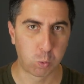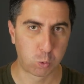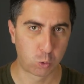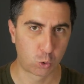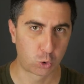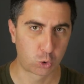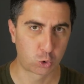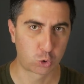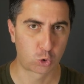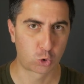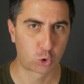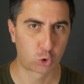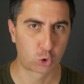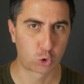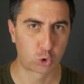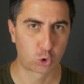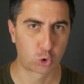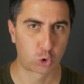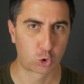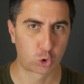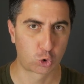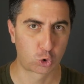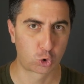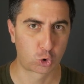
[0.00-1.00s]

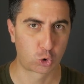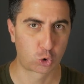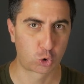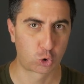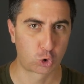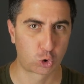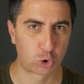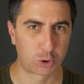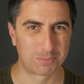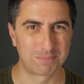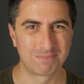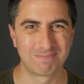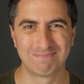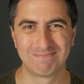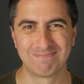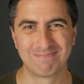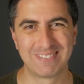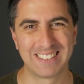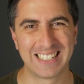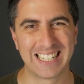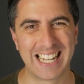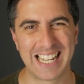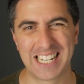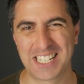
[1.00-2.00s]
whoosh.
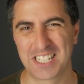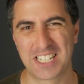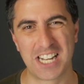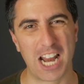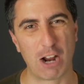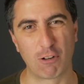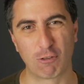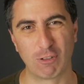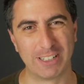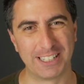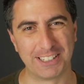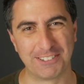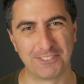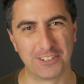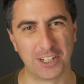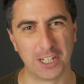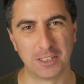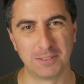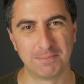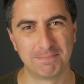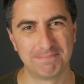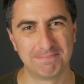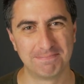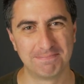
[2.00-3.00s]
It's not really
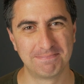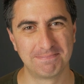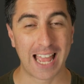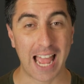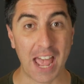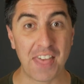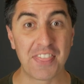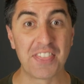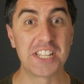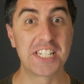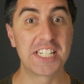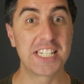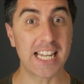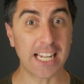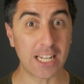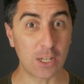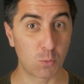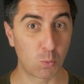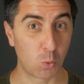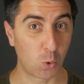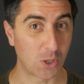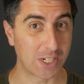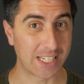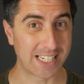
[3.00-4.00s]
fun. And the
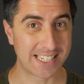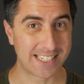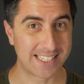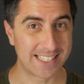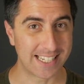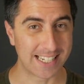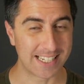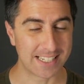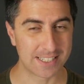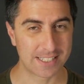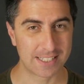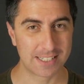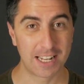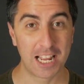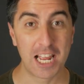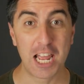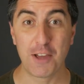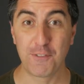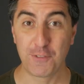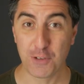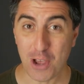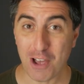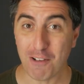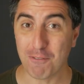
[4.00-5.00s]
second warning is this.
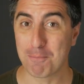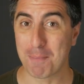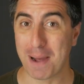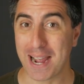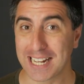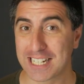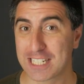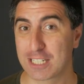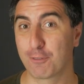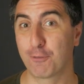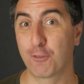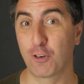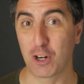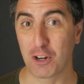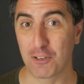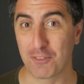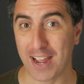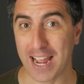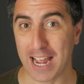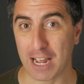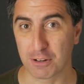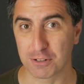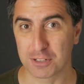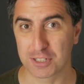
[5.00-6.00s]
If you have mics at front
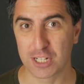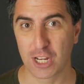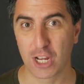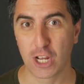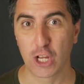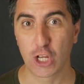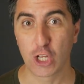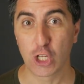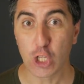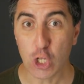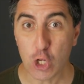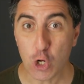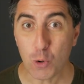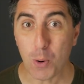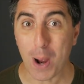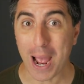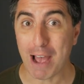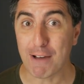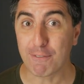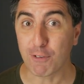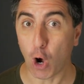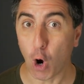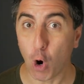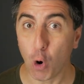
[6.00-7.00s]
of house, you
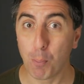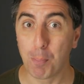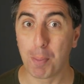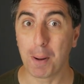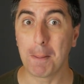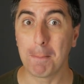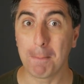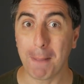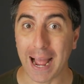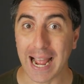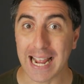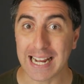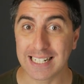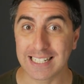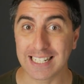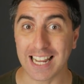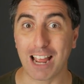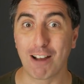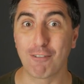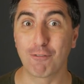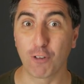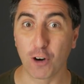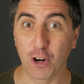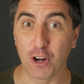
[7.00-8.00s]
have open mics
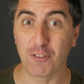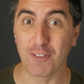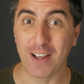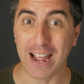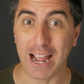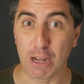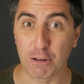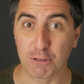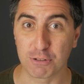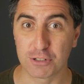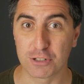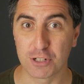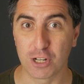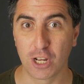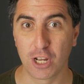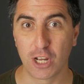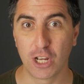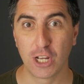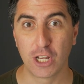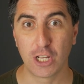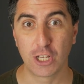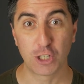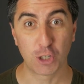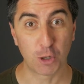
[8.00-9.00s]
at front of house.
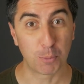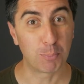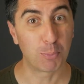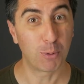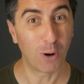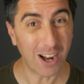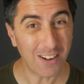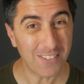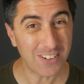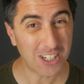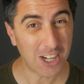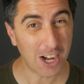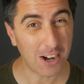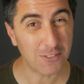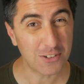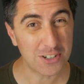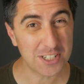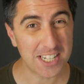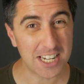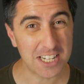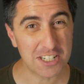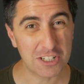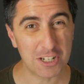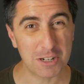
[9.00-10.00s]
Your private
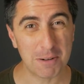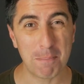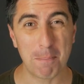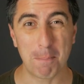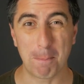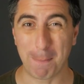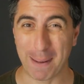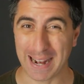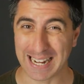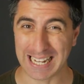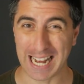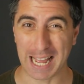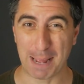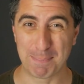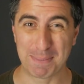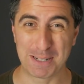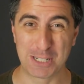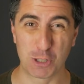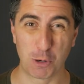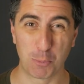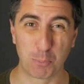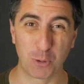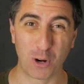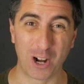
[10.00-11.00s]
conversation might not be
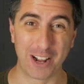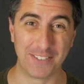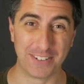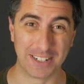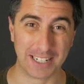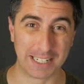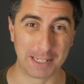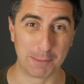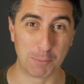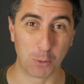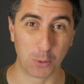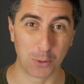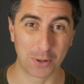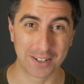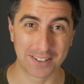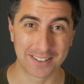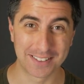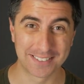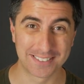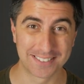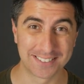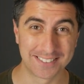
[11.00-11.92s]
so private anymore.